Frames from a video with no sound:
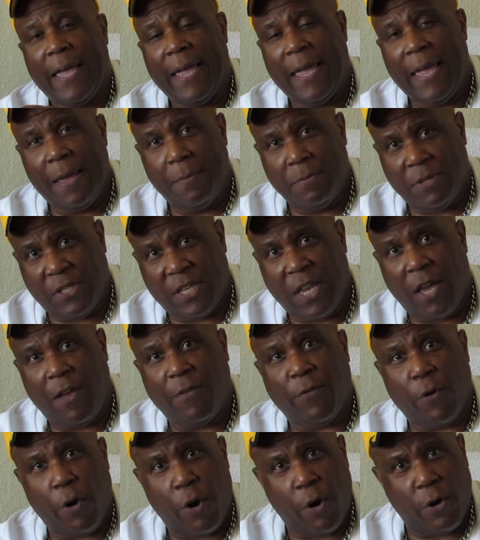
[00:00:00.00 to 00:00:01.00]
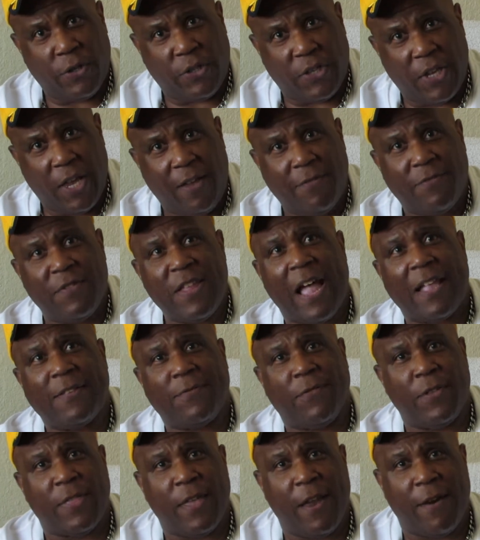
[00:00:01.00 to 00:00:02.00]
himself or herself, not
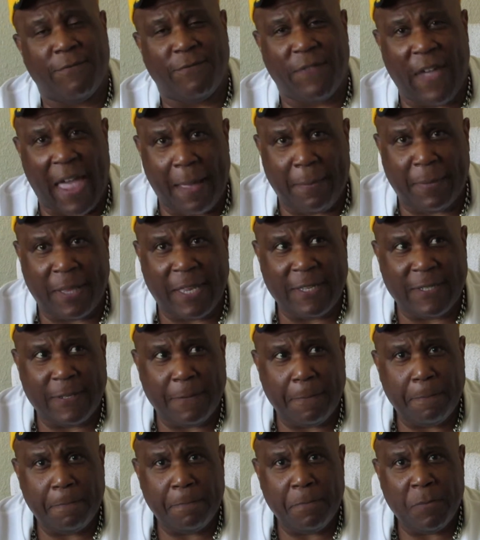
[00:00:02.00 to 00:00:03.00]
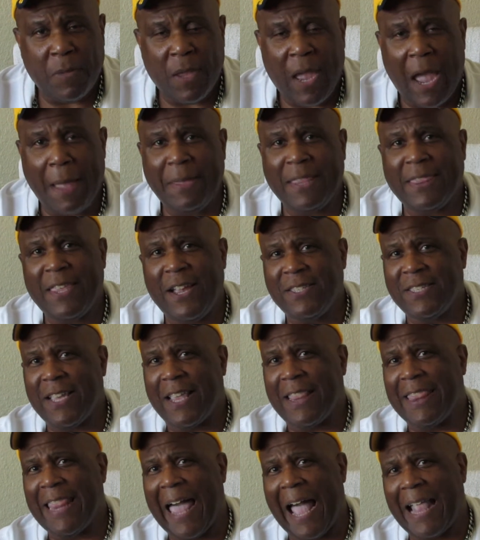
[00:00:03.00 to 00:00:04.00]
for their families. I mean, there's
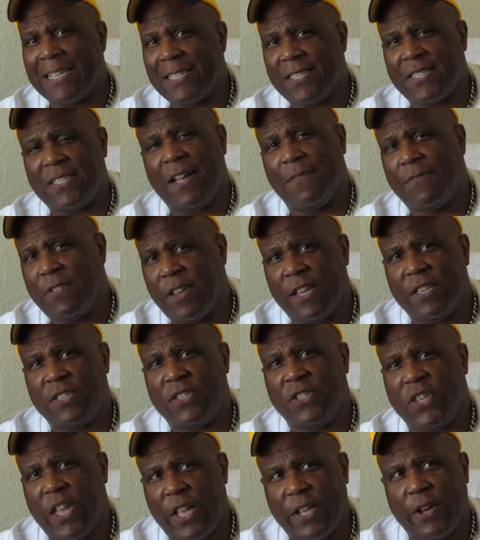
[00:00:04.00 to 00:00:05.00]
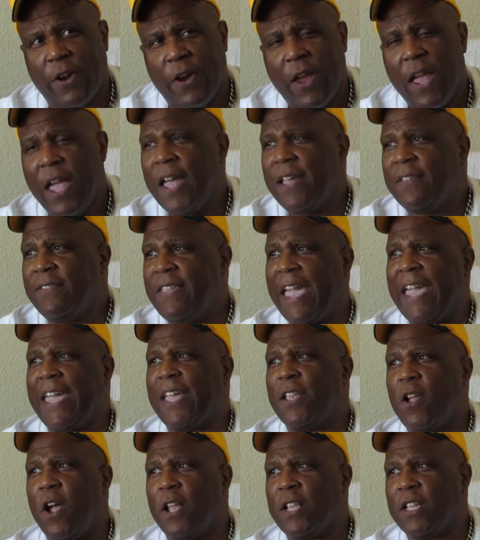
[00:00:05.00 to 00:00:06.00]
a lot of stuff to consider
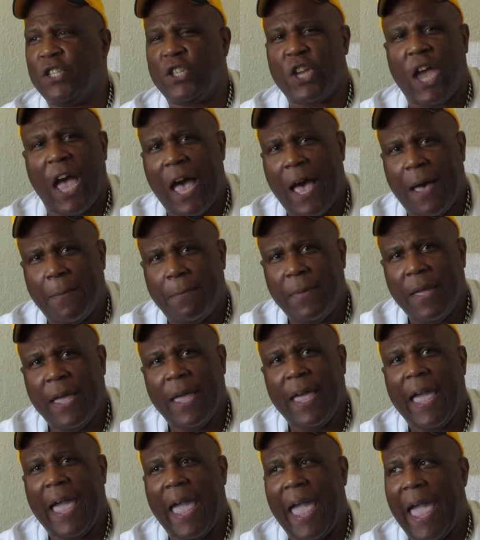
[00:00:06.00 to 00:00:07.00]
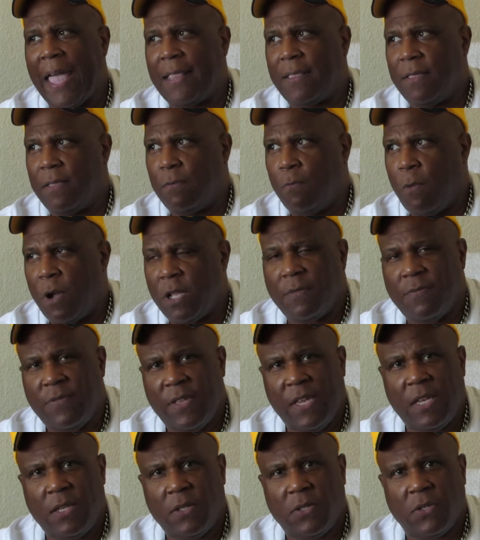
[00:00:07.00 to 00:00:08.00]
taking on a job at one of
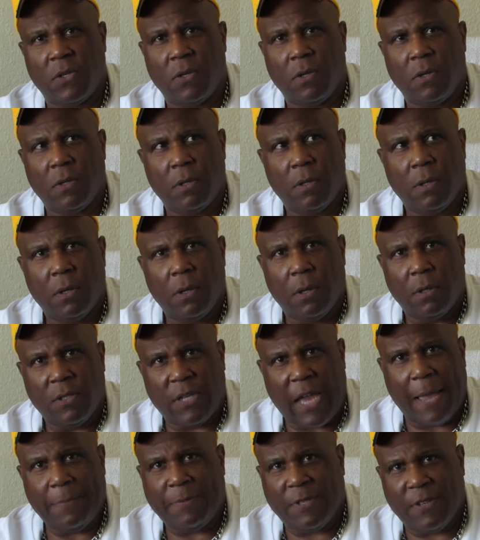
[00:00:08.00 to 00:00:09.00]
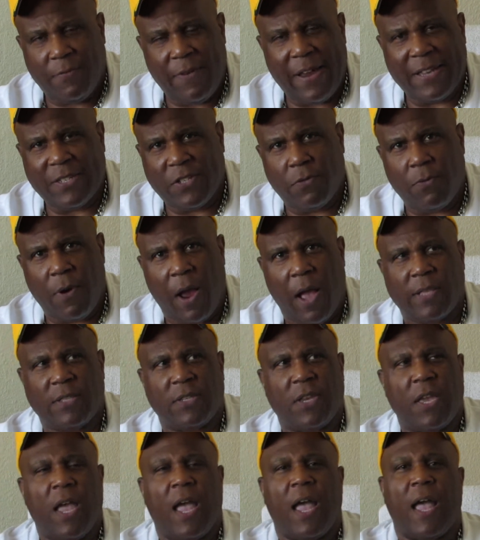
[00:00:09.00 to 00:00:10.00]
these types of restaurants.
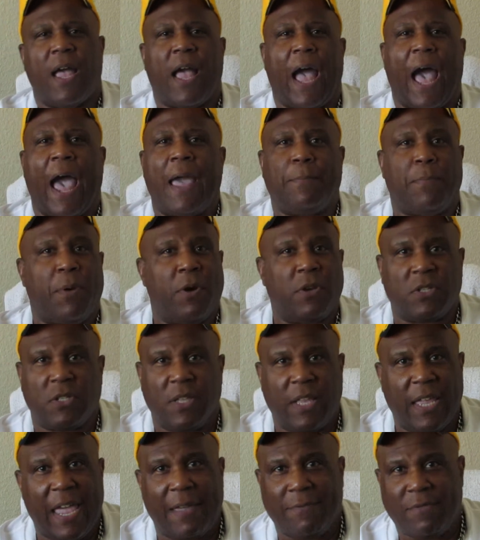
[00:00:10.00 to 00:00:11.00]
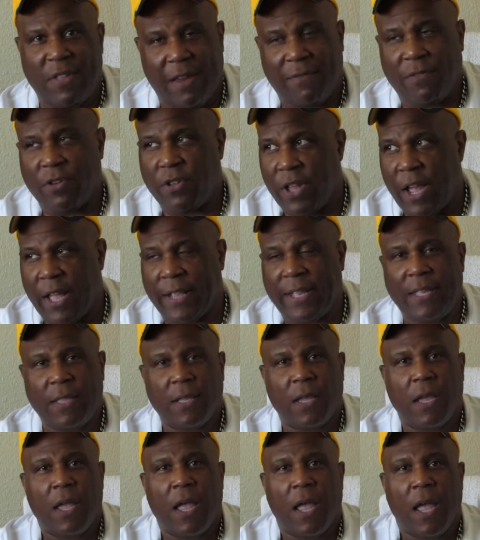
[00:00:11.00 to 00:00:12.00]
I personally have never done it,
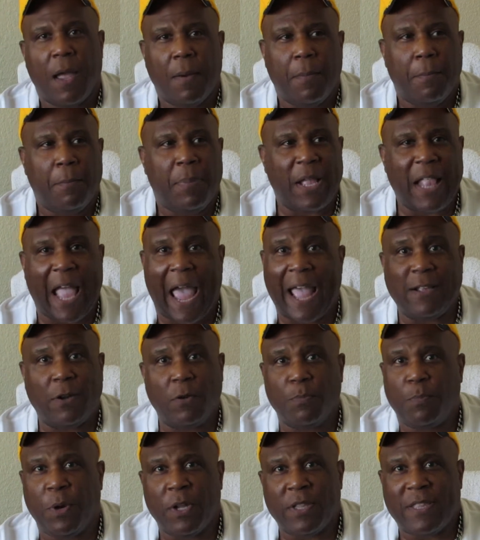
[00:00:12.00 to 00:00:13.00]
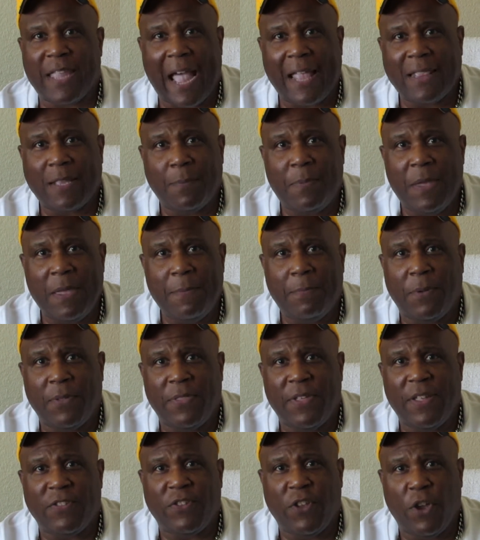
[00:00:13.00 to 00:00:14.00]
but I don't put down the people
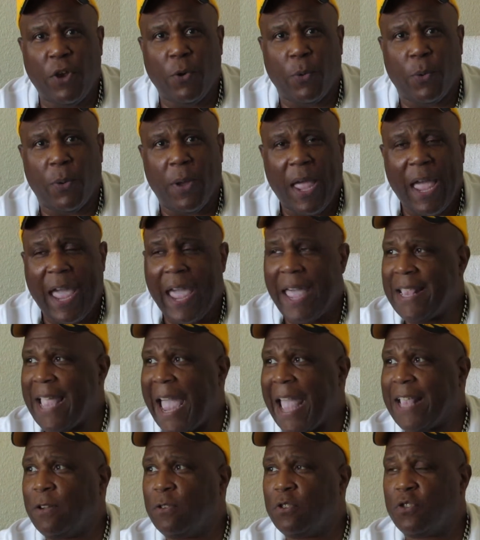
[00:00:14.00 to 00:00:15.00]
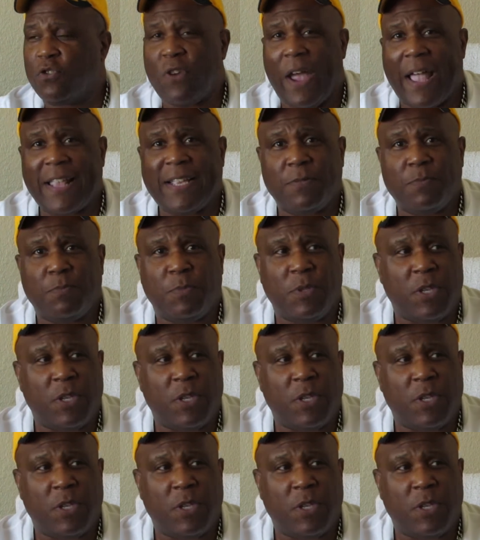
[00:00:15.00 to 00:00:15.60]
that do. And I don't try to